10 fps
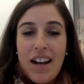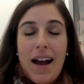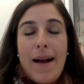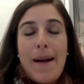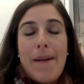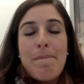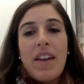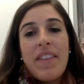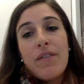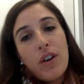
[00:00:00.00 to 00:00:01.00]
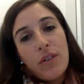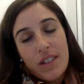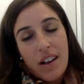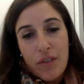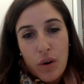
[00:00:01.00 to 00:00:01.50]
And then if you
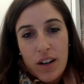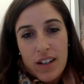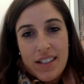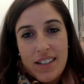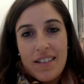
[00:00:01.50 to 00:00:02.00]
don't, of course,